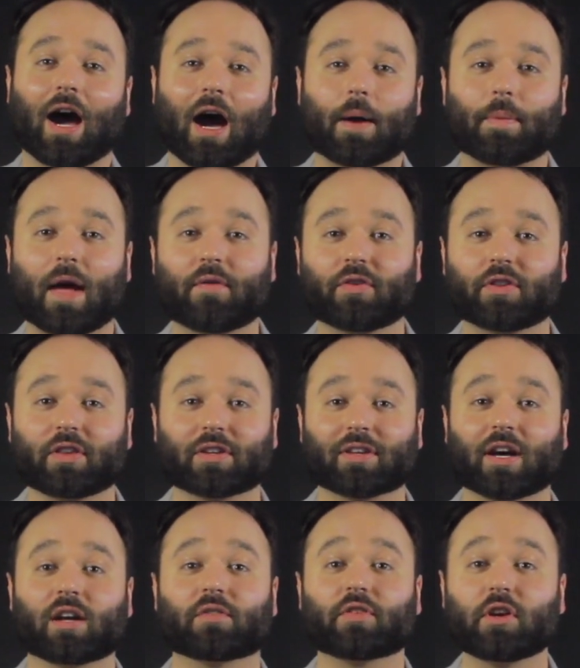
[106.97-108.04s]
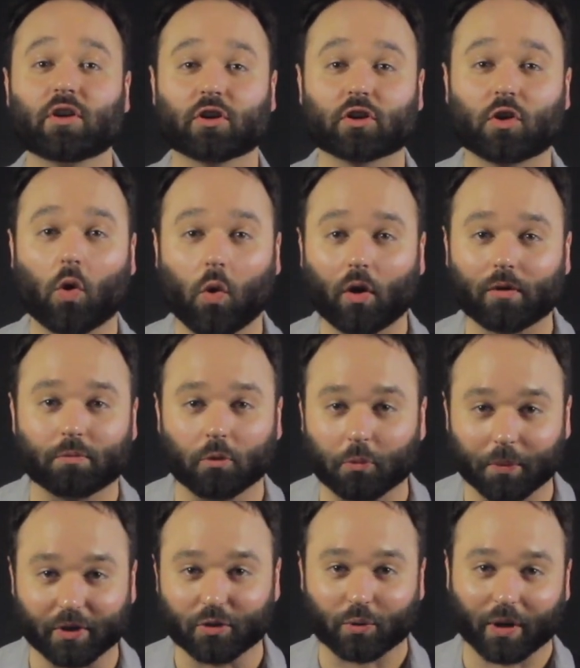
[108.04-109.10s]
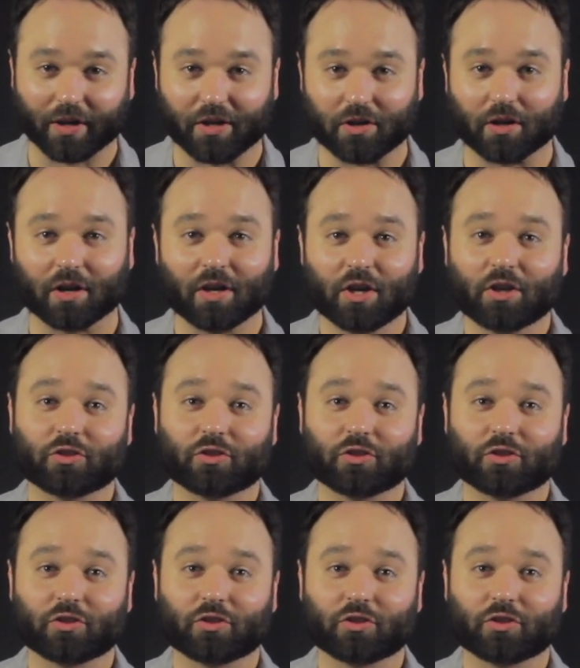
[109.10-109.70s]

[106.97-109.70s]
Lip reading: I'm having this kind of inner chord movement right here.